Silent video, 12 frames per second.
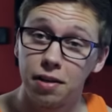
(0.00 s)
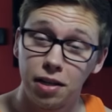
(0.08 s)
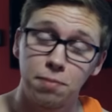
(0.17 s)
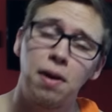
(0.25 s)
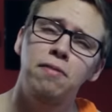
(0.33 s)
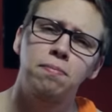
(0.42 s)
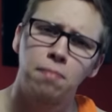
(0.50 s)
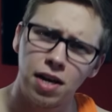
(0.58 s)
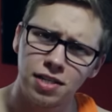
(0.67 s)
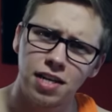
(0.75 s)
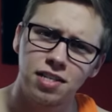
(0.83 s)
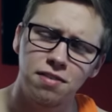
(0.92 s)
it's my
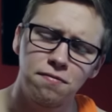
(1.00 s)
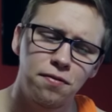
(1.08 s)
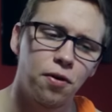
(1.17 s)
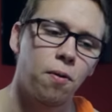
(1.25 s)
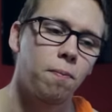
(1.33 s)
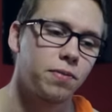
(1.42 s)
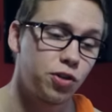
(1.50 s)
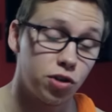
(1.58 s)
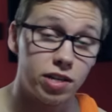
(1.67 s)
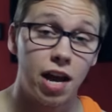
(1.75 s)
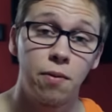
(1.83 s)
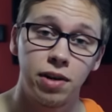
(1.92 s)
taste in film. It's
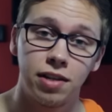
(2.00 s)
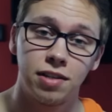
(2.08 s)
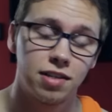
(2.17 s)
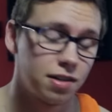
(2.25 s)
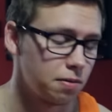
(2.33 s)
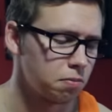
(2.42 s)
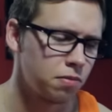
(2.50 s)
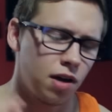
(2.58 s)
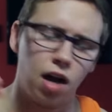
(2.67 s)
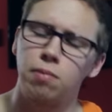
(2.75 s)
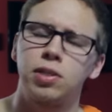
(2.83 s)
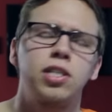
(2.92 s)
just how it is.
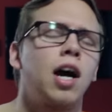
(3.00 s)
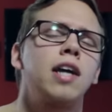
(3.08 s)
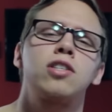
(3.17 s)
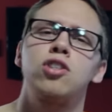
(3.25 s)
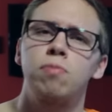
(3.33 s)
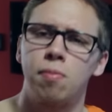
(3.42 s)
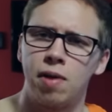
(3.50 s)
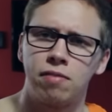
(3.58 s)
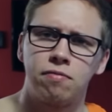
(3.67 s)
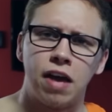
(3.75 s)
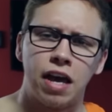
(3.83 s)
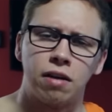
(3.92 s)
I'm a giant Superman
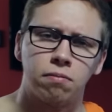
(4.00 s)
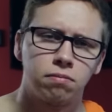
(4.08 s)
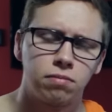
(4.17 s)
fan.